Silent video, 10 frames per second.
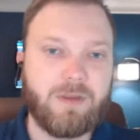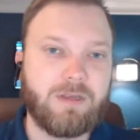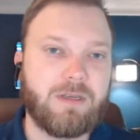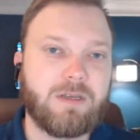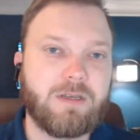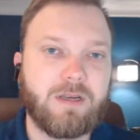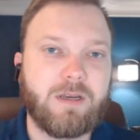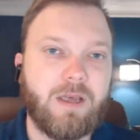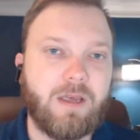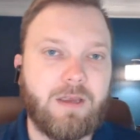busiest
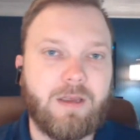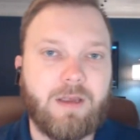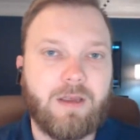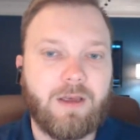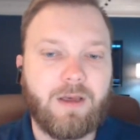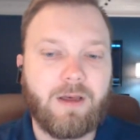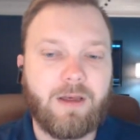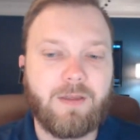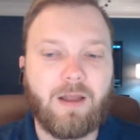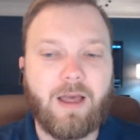Sunday
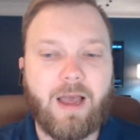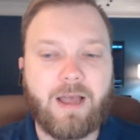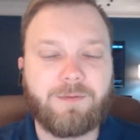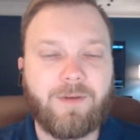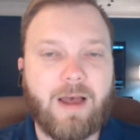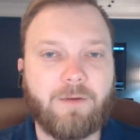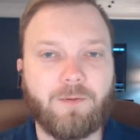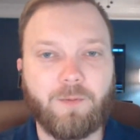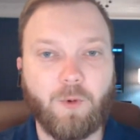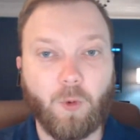in the last 5
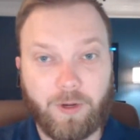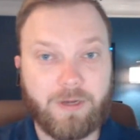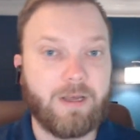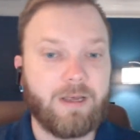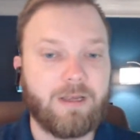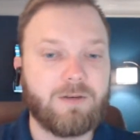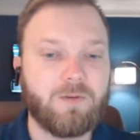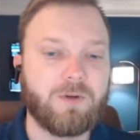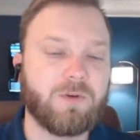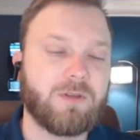reporting days,
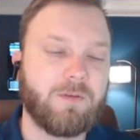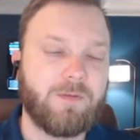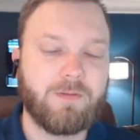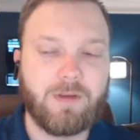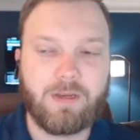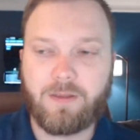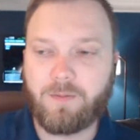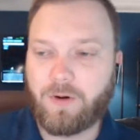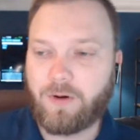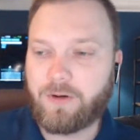which was the 15th of
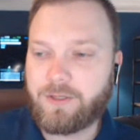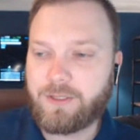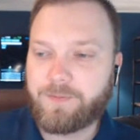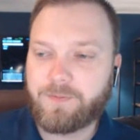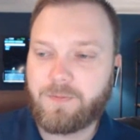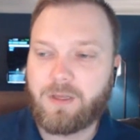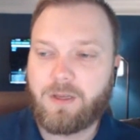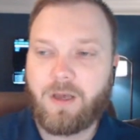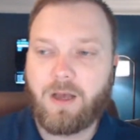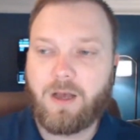March.
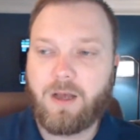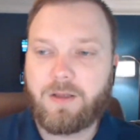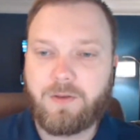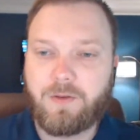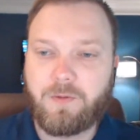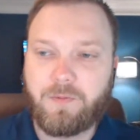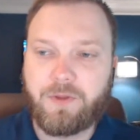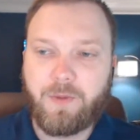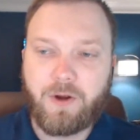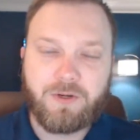
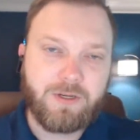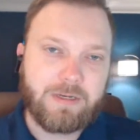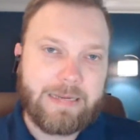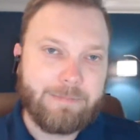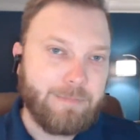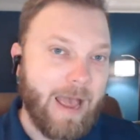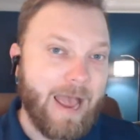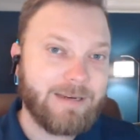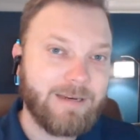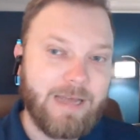The most
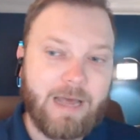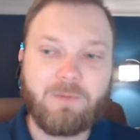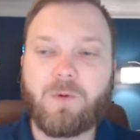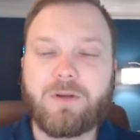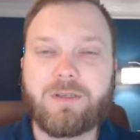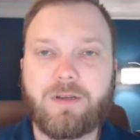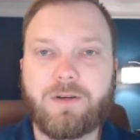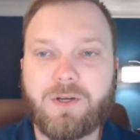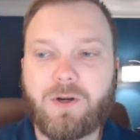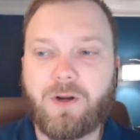impacted 911
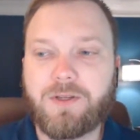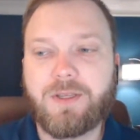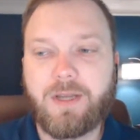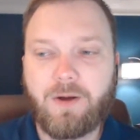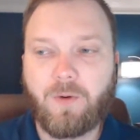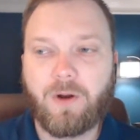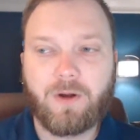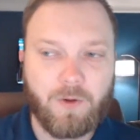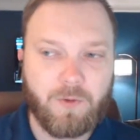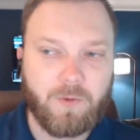centers across the
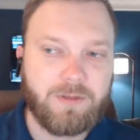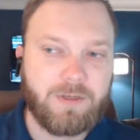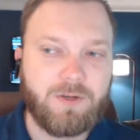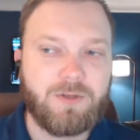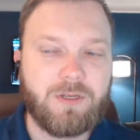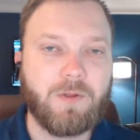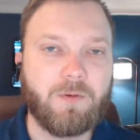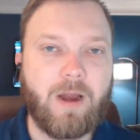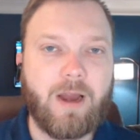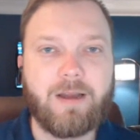network are the ones that you see on
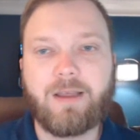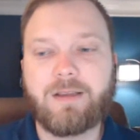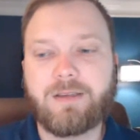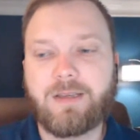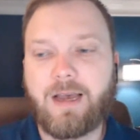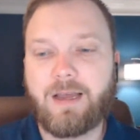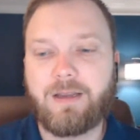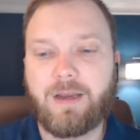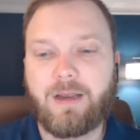the right-hand side.